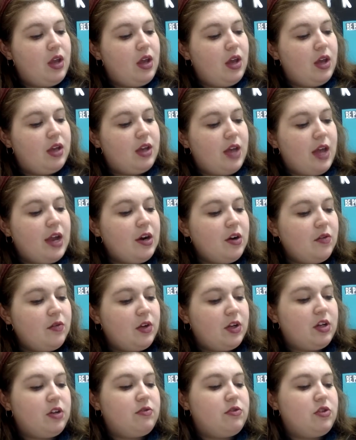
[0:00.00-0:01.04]
A
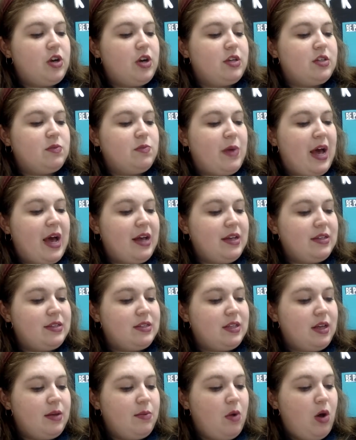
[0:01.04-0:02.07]
caravan of trucks passed
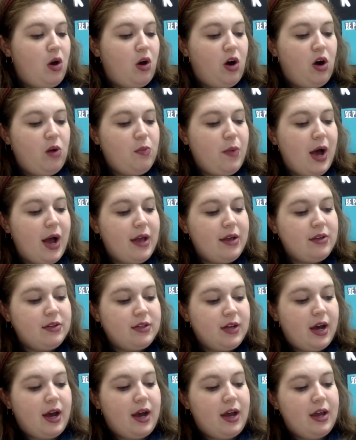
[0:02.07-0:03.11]
them, all piled
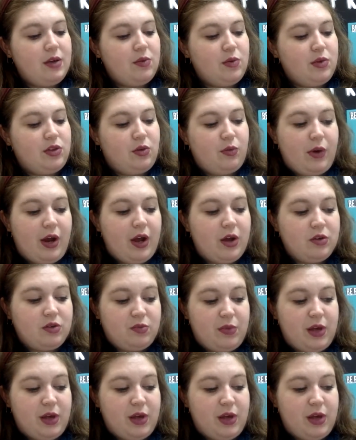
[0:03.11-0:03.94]
high with the round